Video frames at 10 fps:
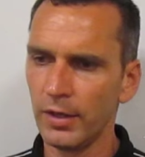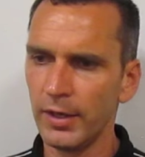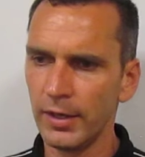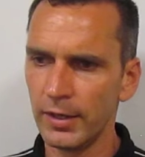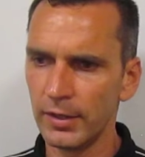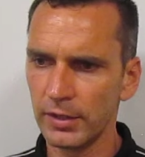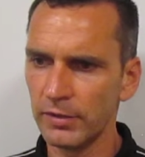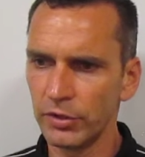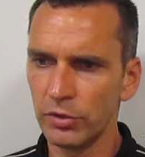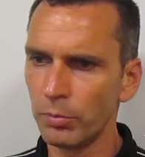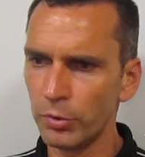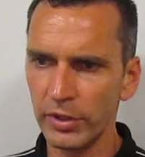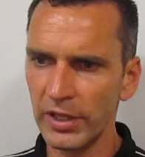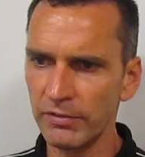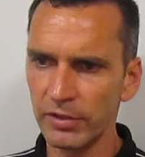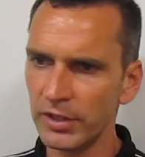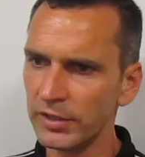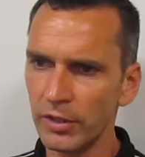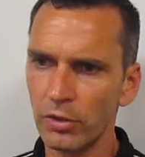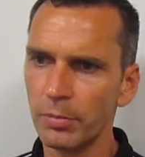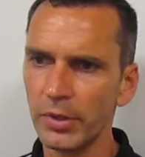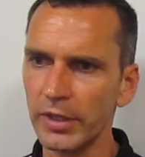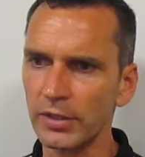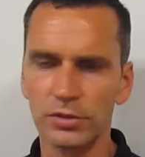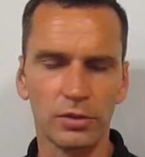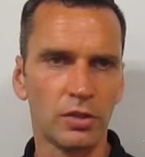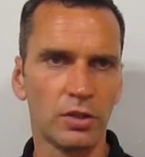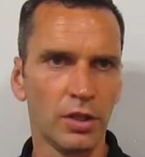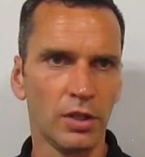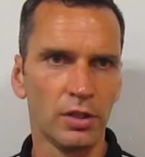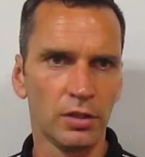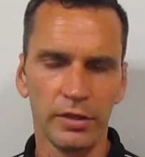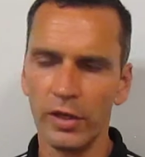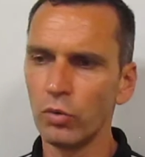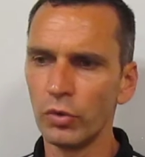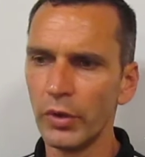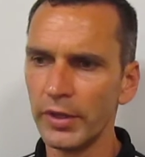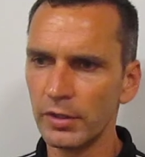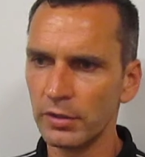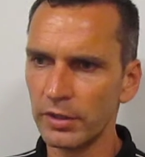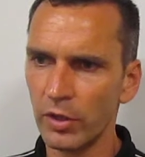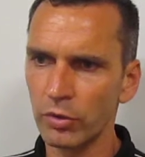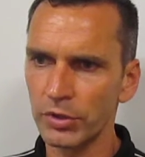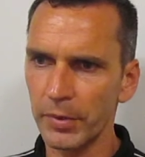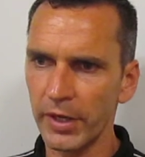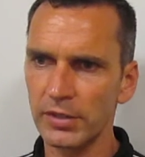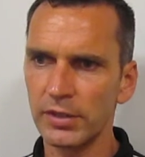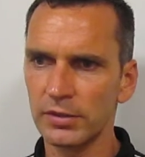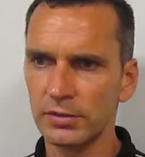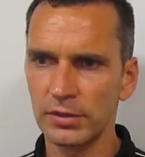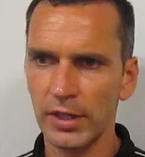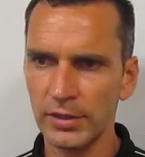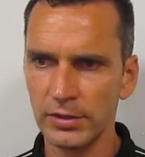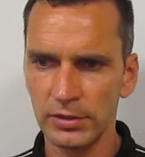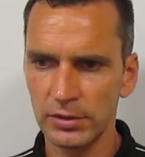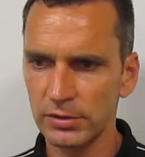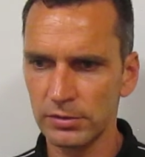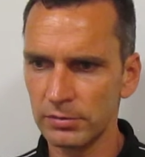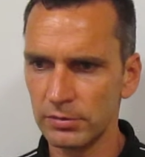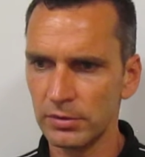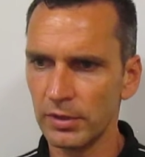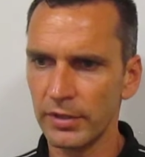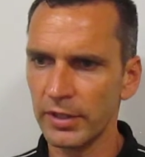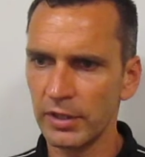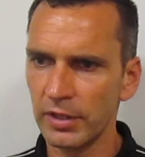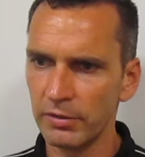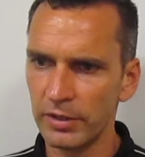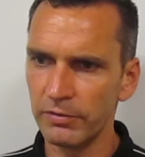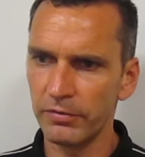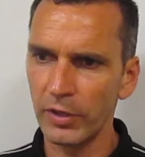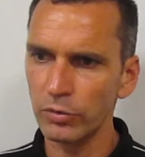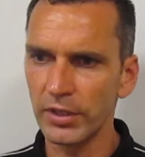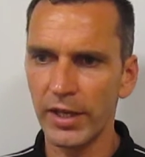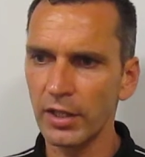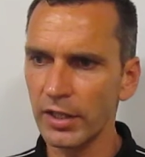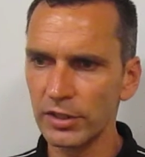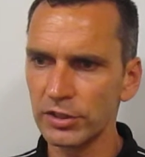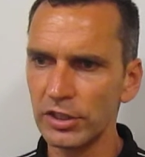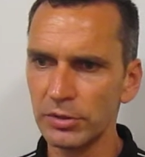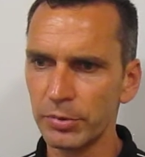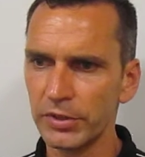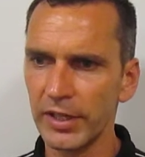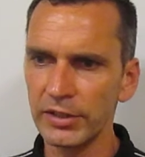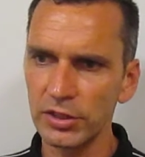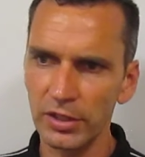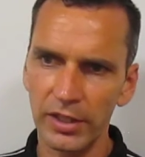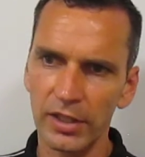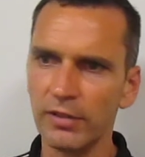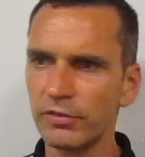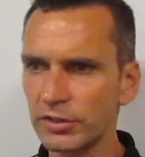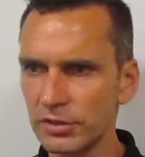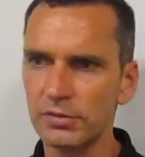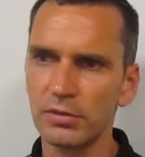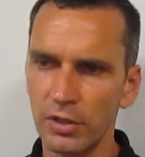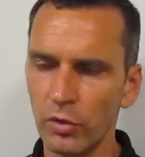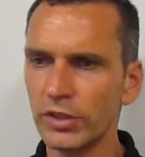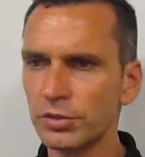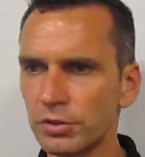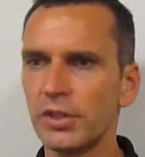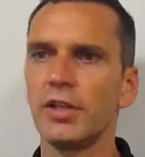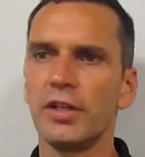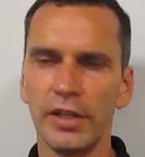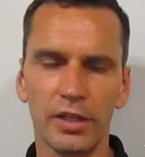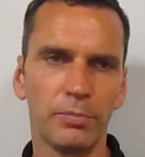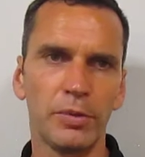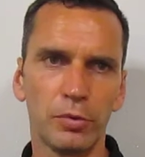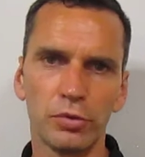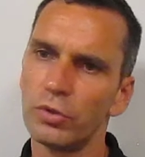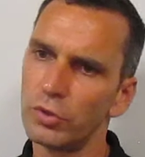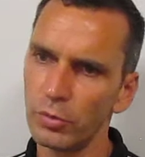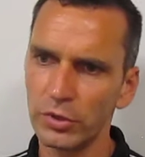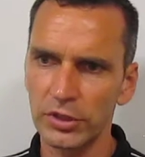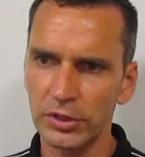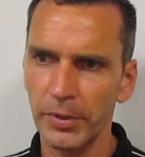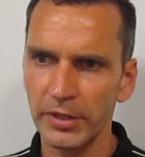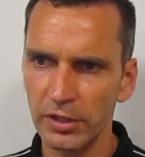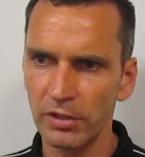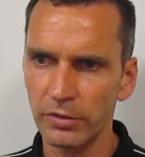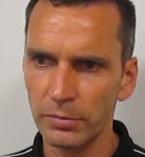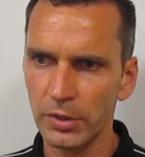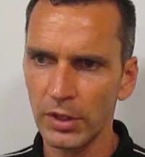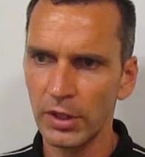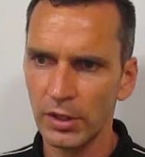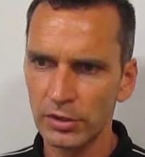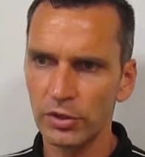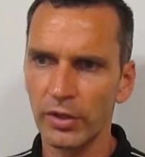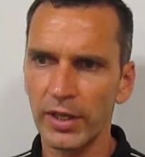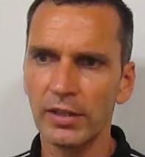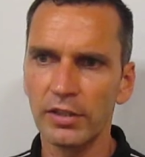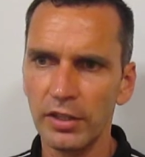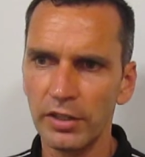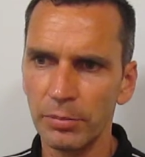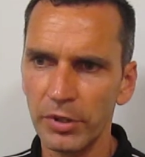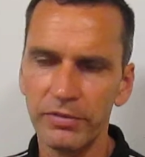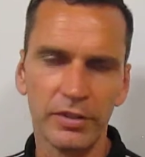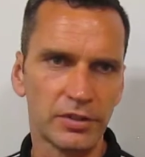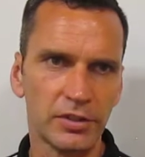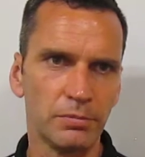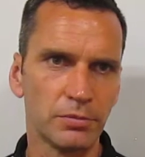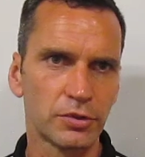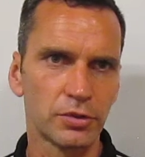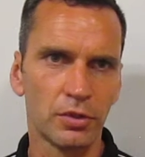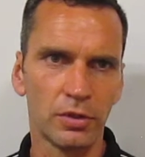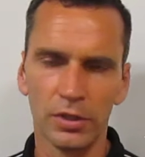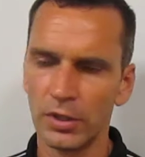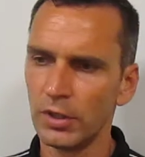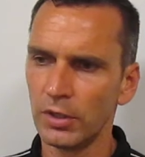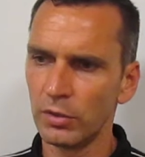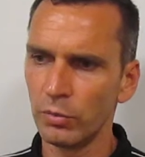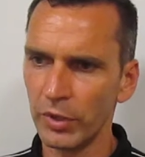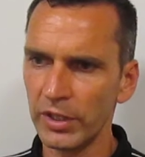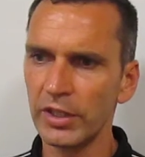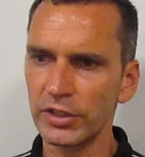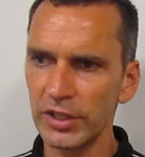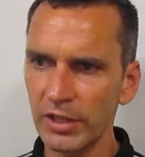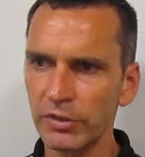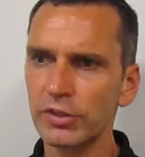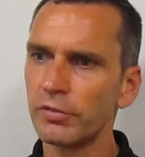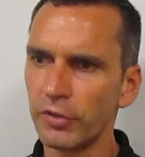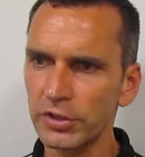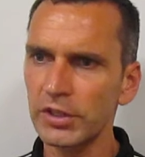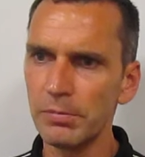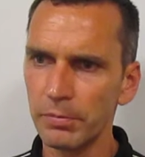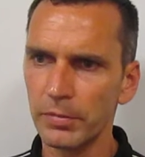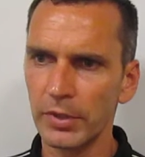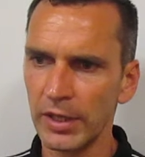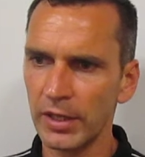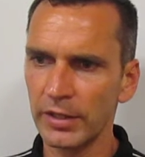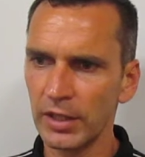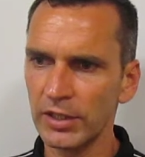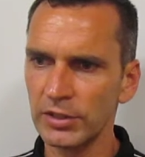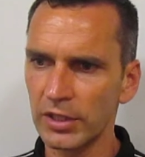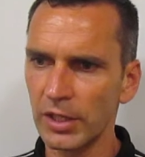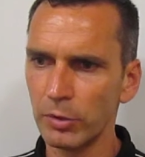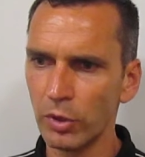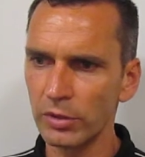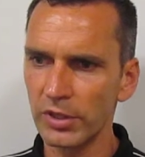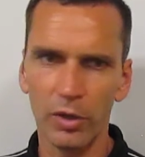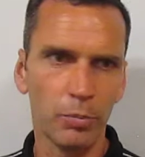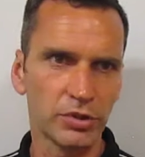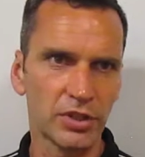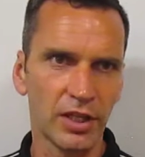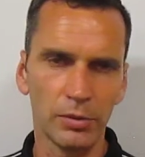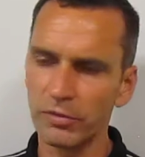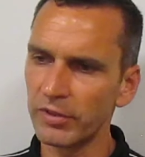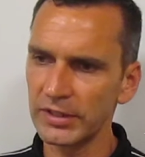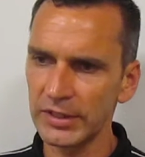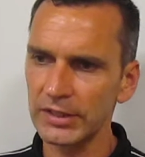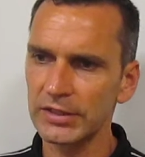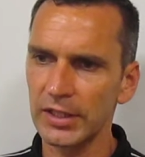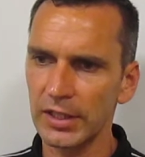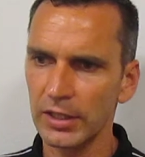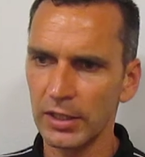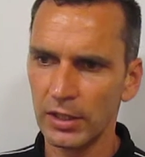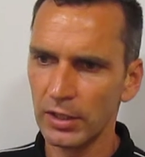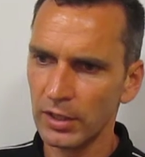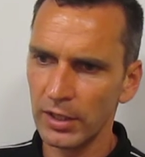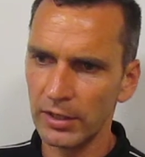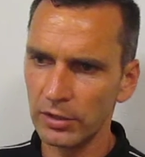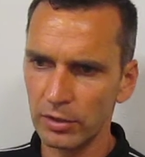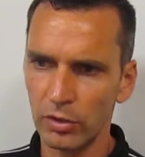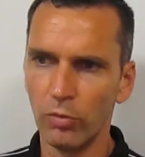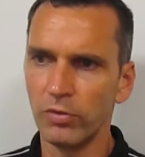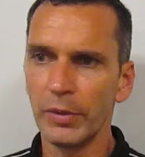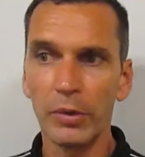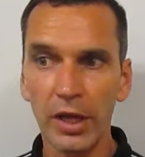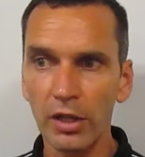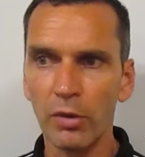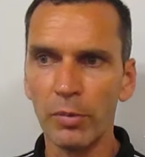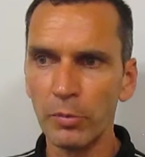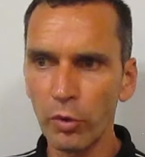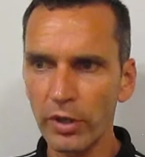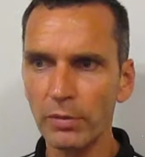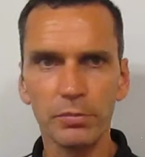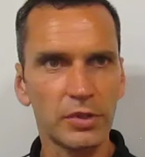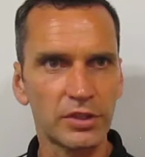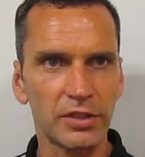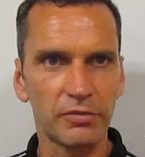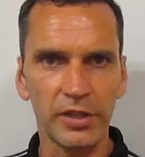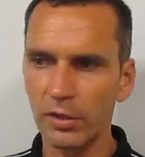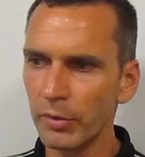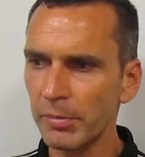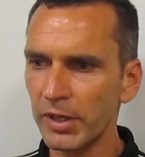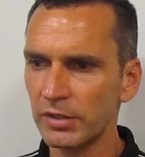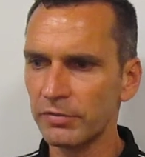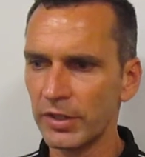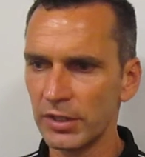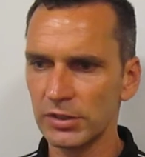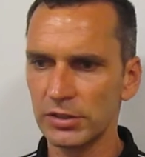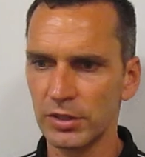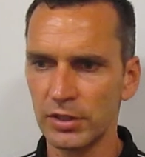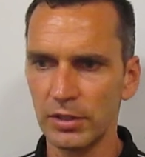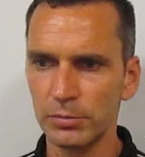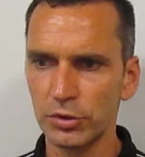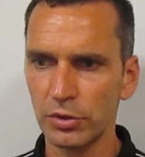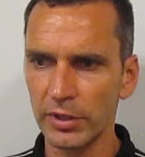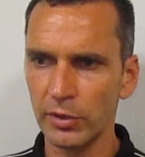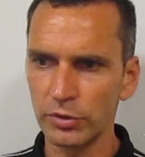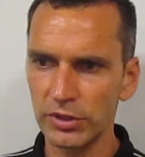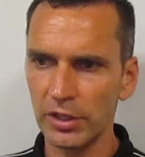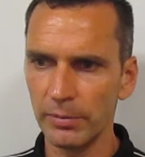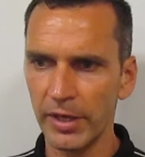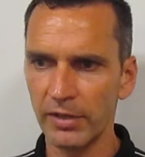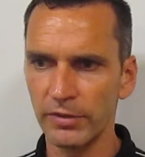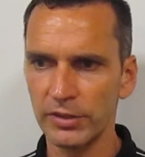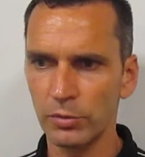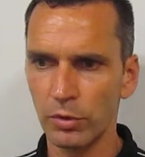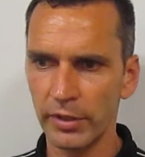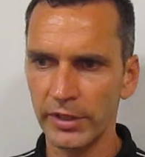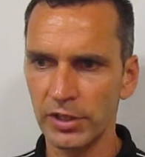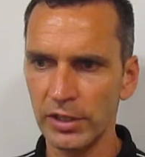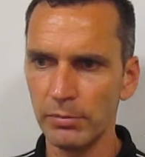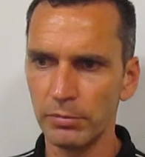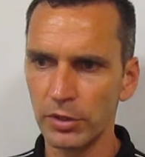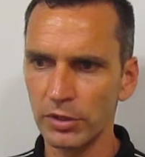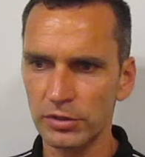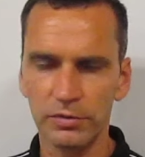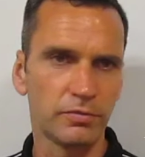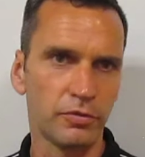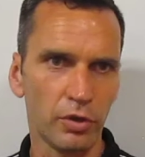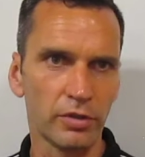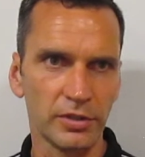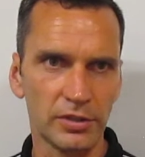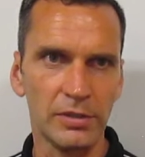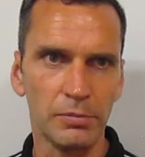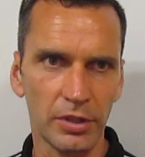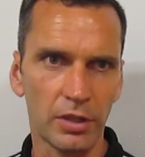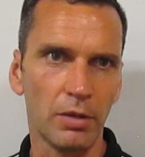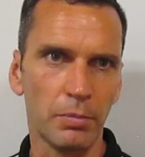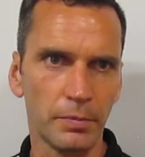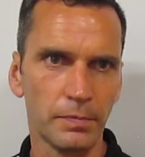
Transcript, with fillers: Uh, and if you don't put the effort in, you ain't going to play. So they all know it. They all respect it. And I think they, they've felt it earlier in the season potentially that if there's little issues here and there that people don't do what's expected of them, it's not a guarantee that you play for this team. So we're here to service the first team. Uh, the guys that came along to help us tonight were fantastic. And hopefully we get a little bit more of them as they fight their way back to fitness, and I'm sure they'll see the benefits of what this team does for the team and the club.